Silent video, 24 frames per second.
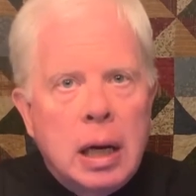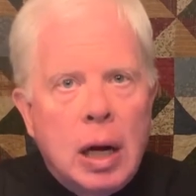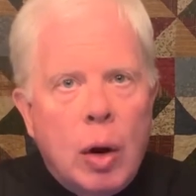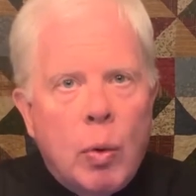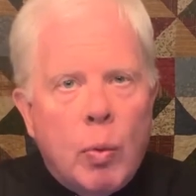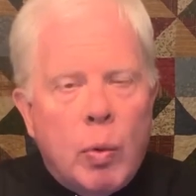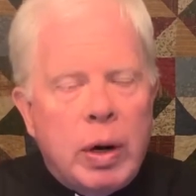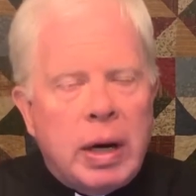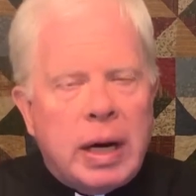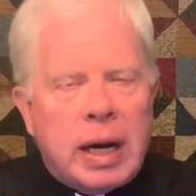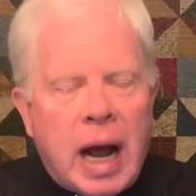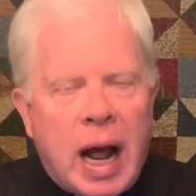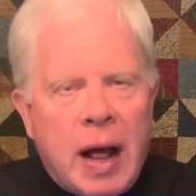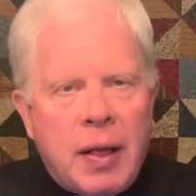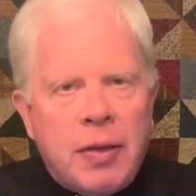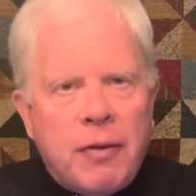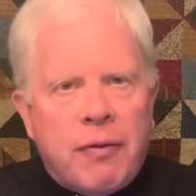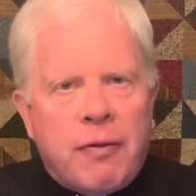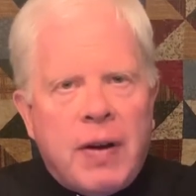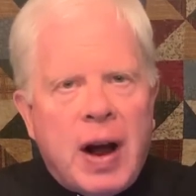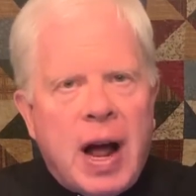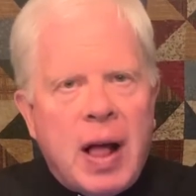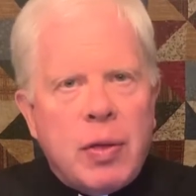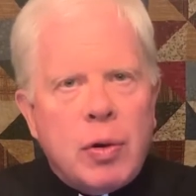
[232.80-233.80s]
When God the
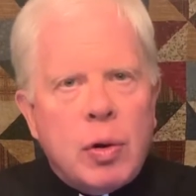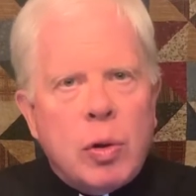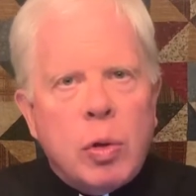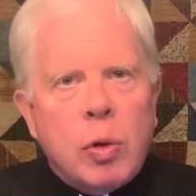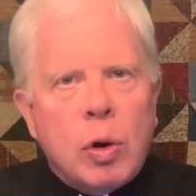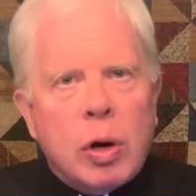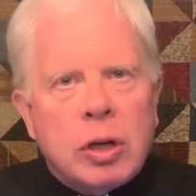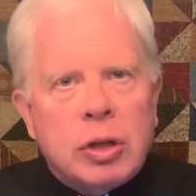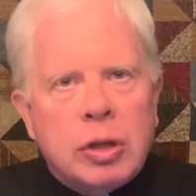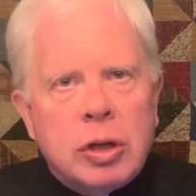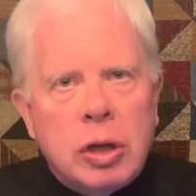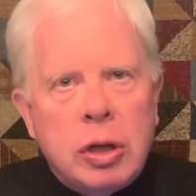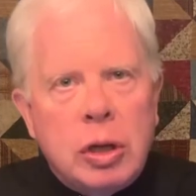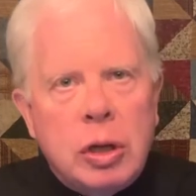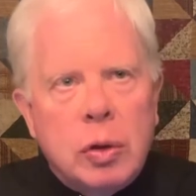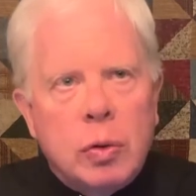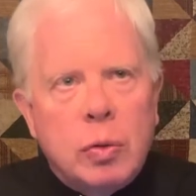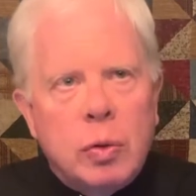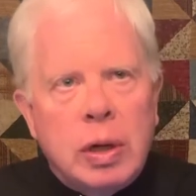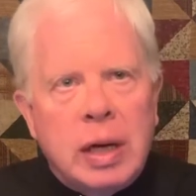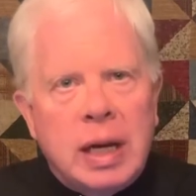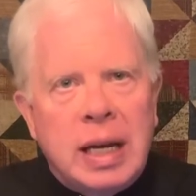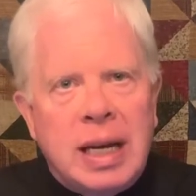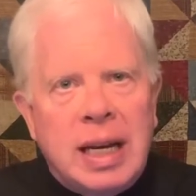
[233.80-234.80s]
Father looks at
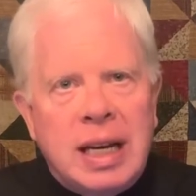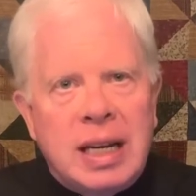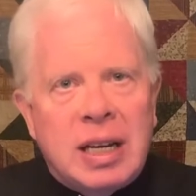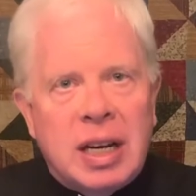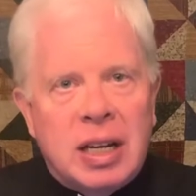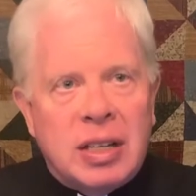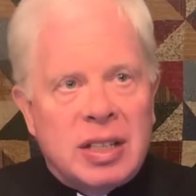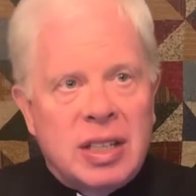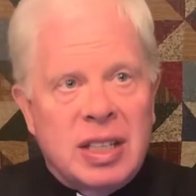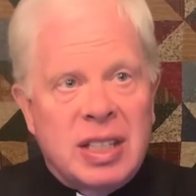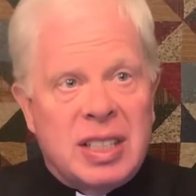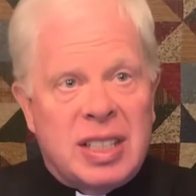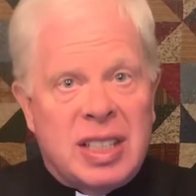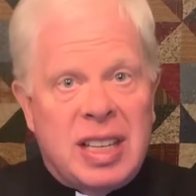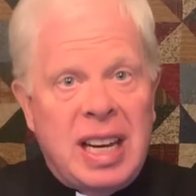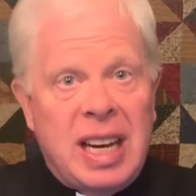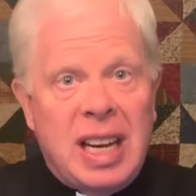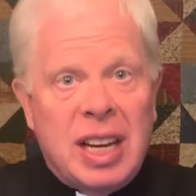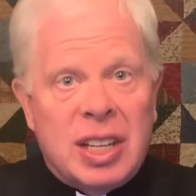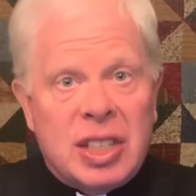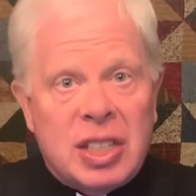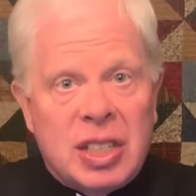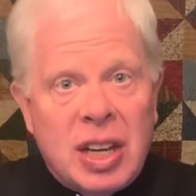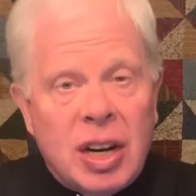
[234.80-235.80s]
you, He doesn't see
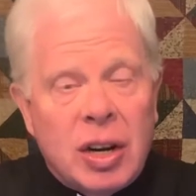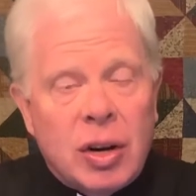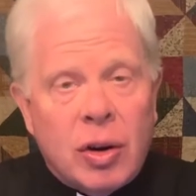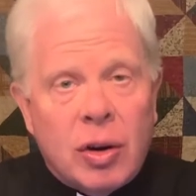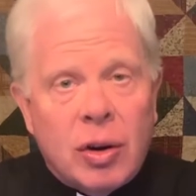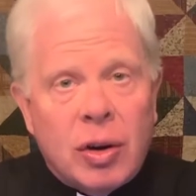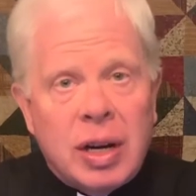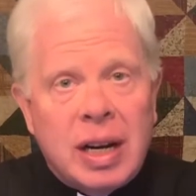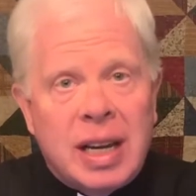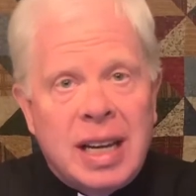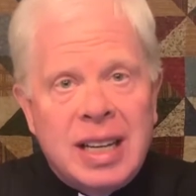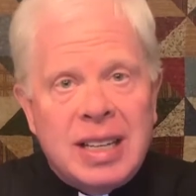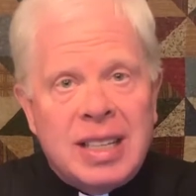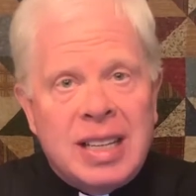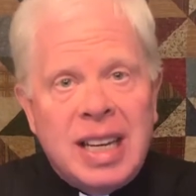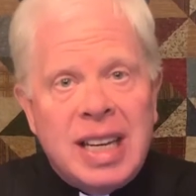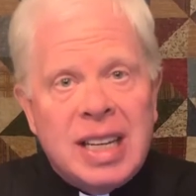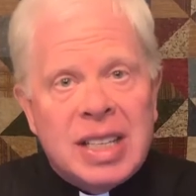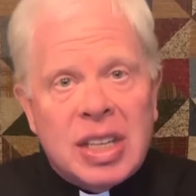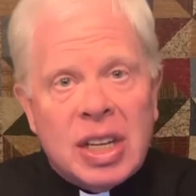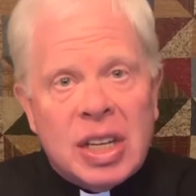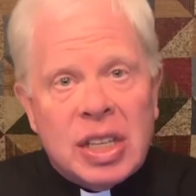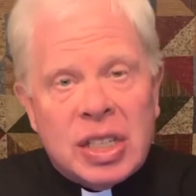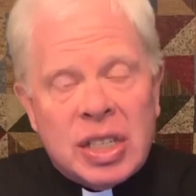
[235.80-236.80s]
a sinner, He
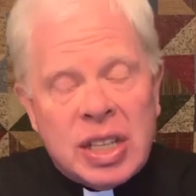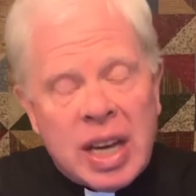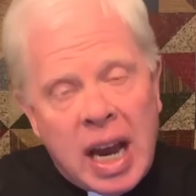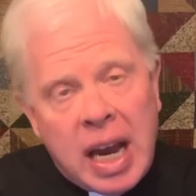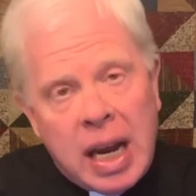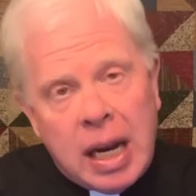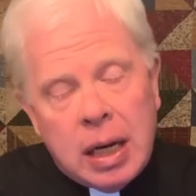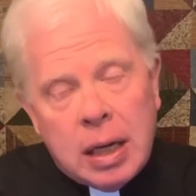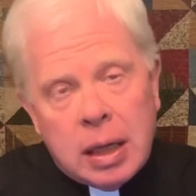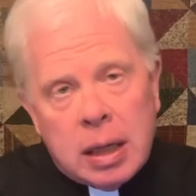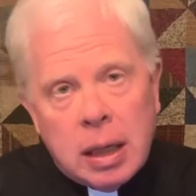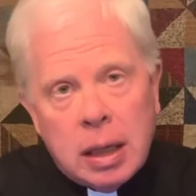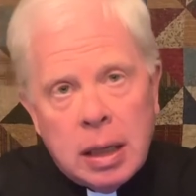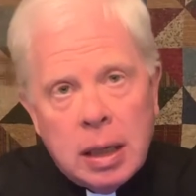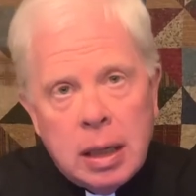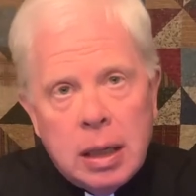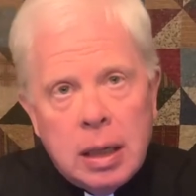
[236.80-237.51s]
sees a saint.